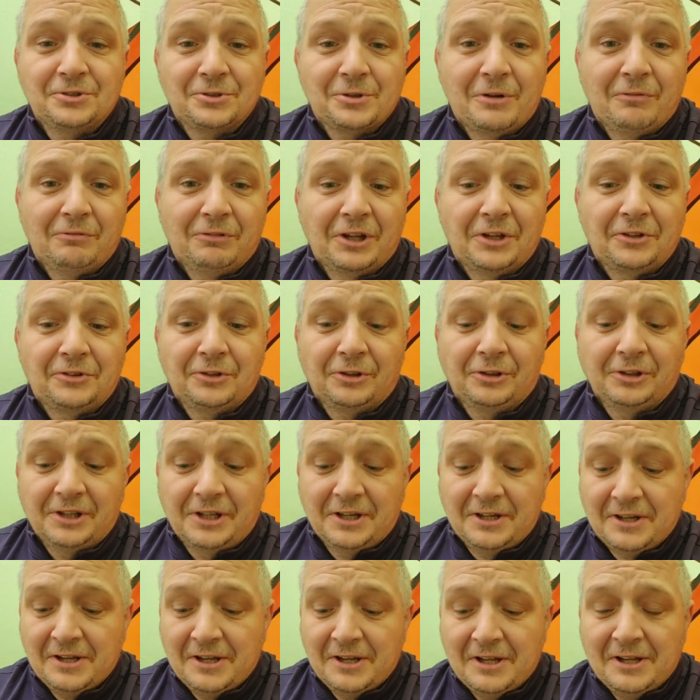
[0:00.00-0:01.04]
So I've
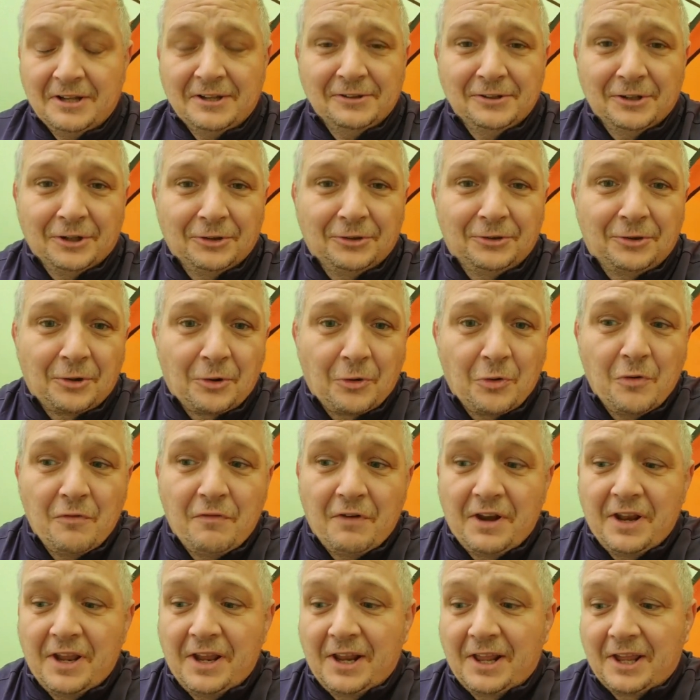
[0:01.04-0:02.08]
literally, they're drove
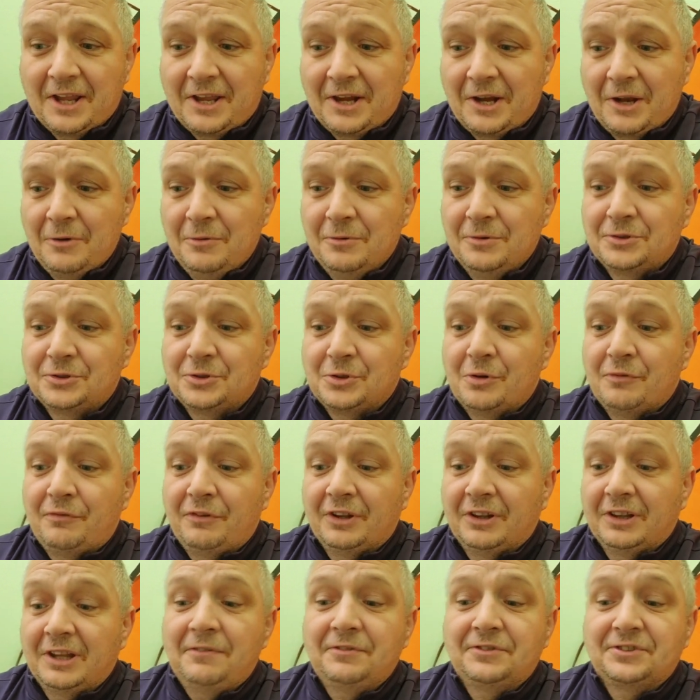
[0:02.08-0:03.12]
into the ground, so if it
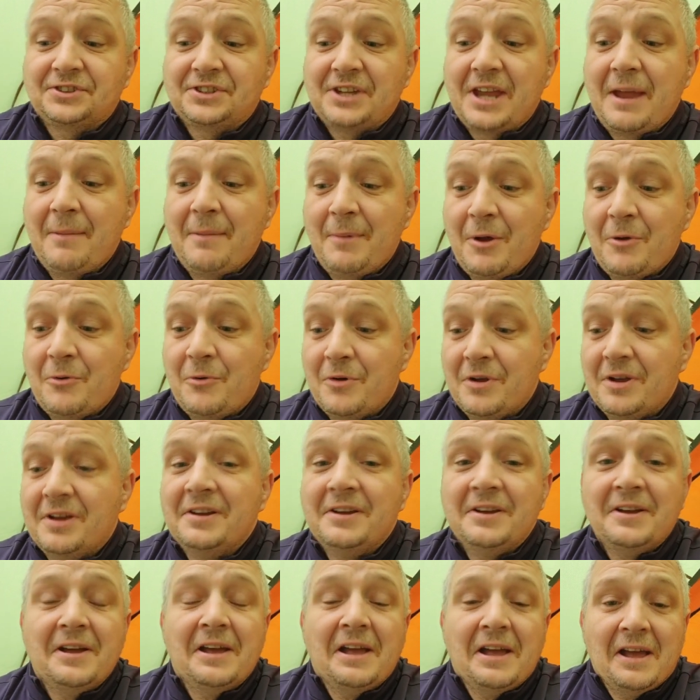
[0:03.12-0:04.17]
lifts them out
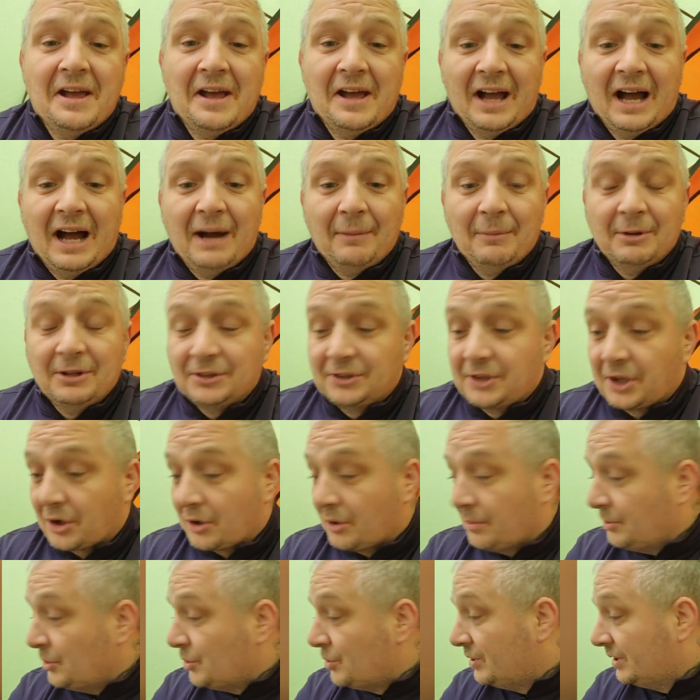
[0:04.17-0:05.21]
I'm in
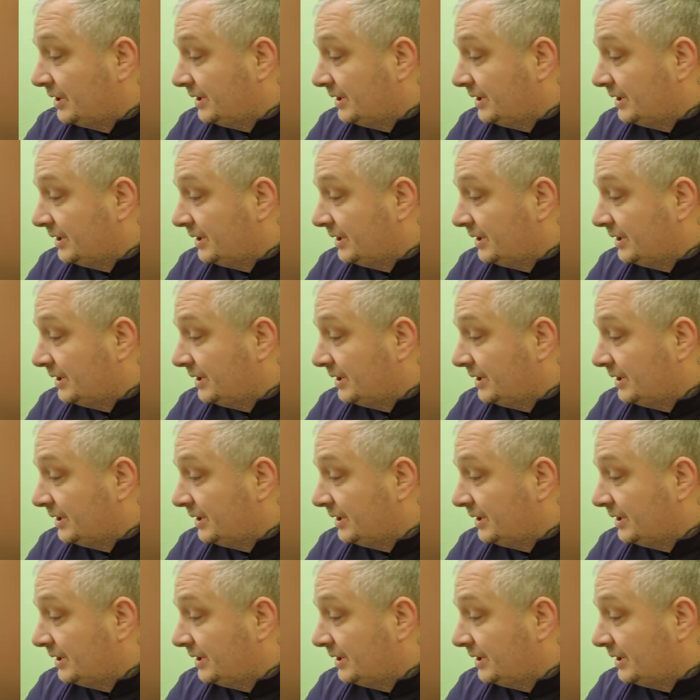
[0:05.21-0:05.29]
trouble.